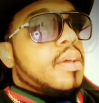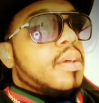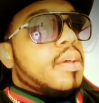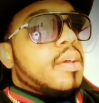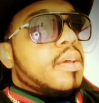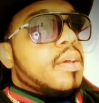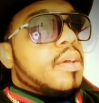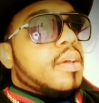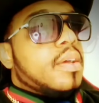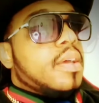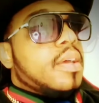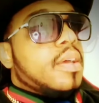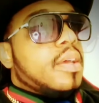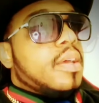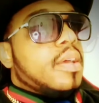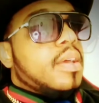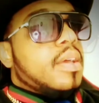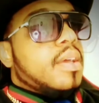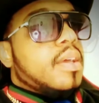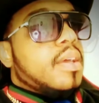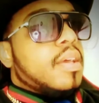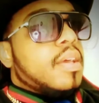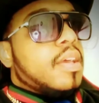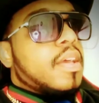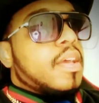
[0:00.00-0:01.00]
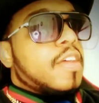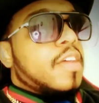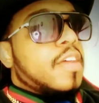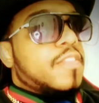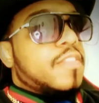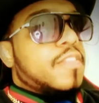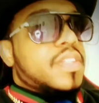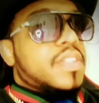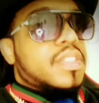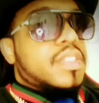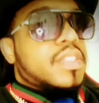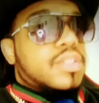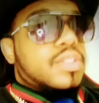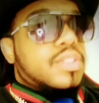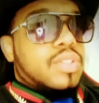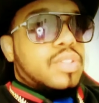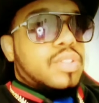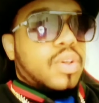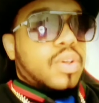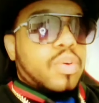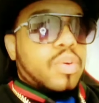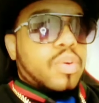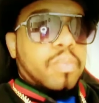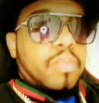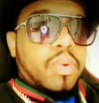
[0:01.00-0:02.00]
investisseurs au monde,
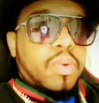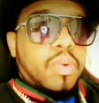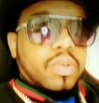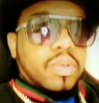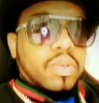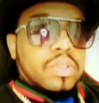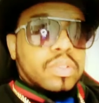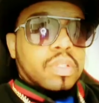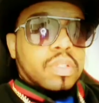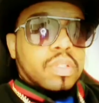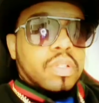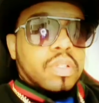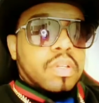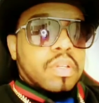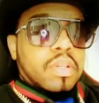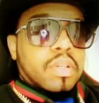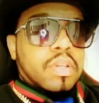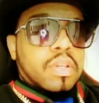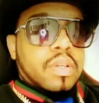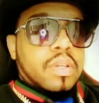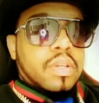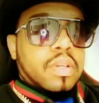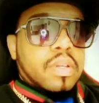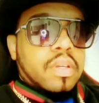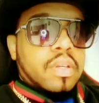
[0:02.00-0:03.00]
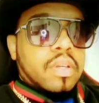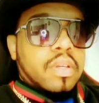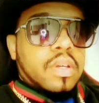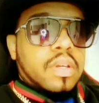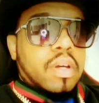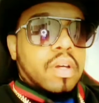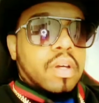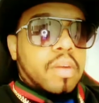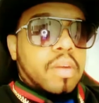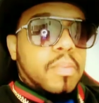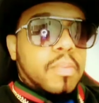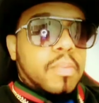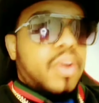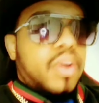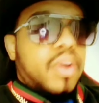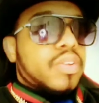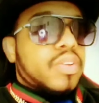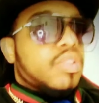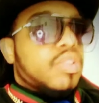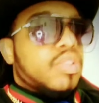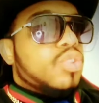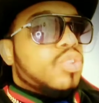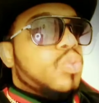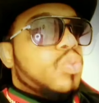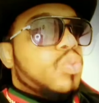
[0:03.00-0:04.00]
among the
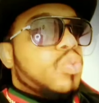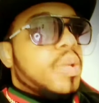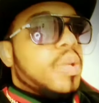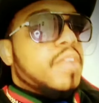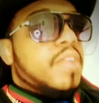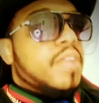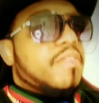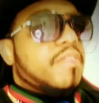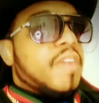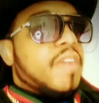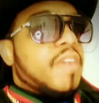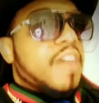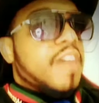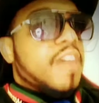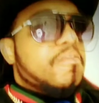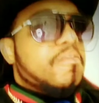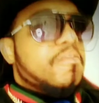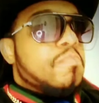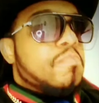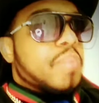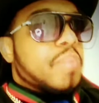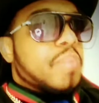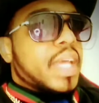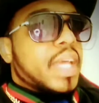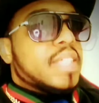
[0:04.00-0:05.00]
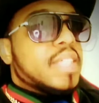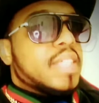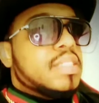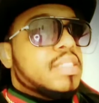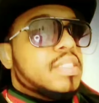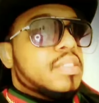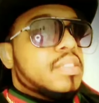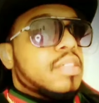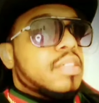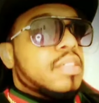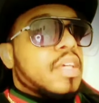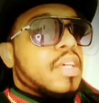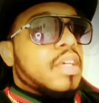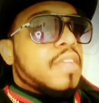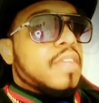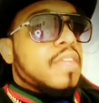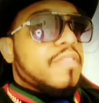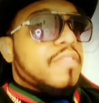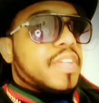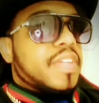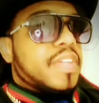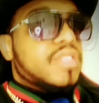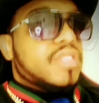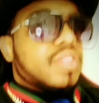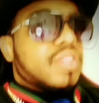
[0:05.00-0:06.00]
25 best investors in the
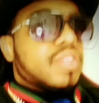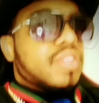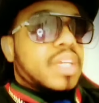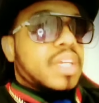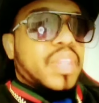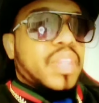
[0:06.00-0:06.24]
world,